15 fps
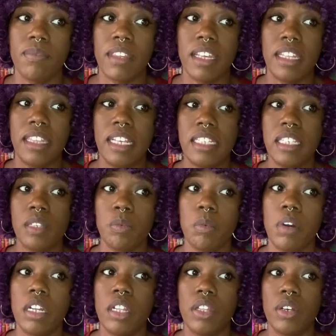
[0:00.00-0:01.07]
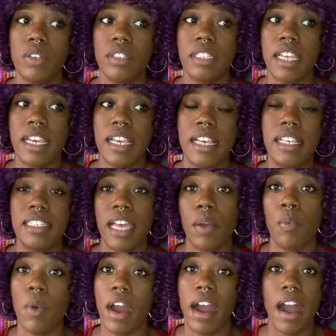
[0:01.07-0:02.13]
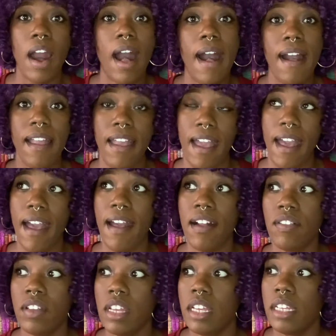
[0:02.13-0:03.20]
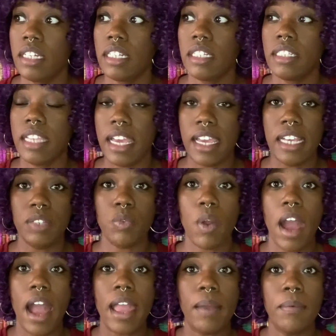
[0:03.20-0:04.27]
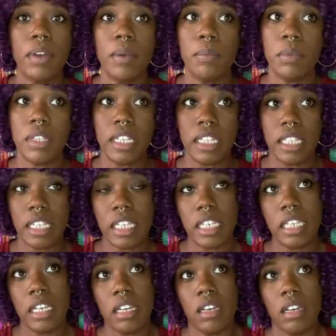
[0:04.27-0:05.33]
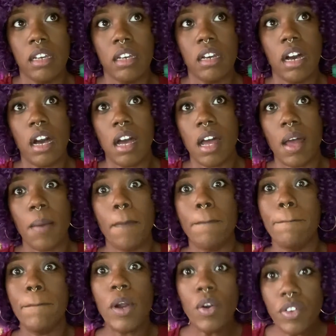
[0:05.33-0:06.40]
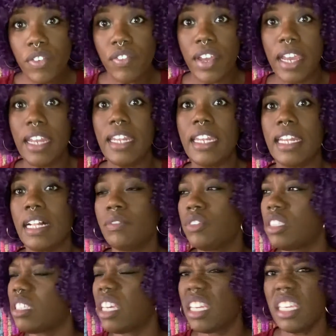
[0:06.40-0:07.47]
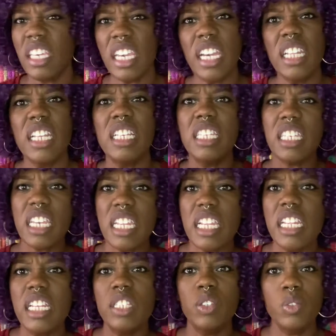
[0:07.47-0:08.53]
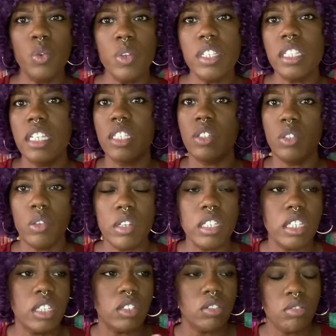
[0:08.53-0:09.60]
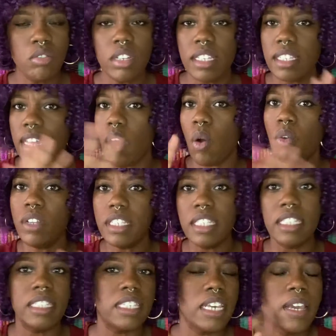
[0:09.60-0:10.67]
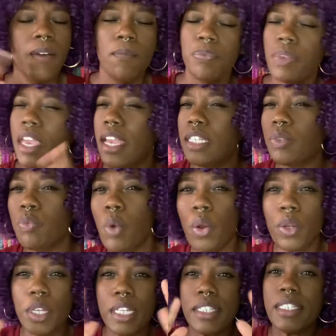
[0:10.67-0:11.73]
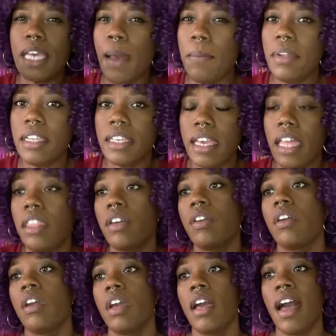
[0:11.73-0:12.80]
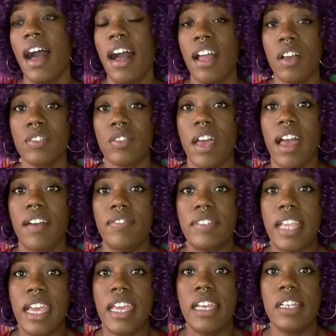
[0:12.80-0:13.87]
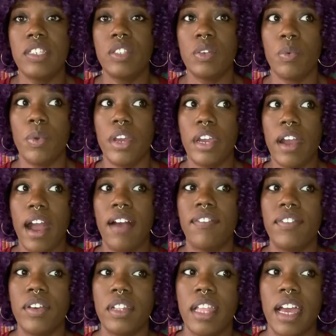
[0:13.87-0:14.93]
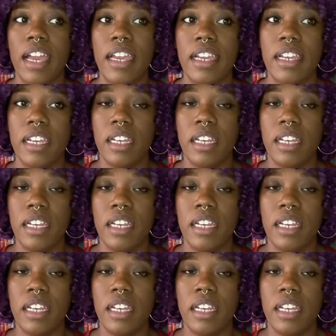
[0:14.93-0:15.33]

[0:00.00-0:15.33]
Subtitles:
this is one of those days, like, while I have days where I am completely motivated, I'm just like, yeah, let's get it, let's do this, like, oh, it's working, it's coming together. I also have days to where I feel like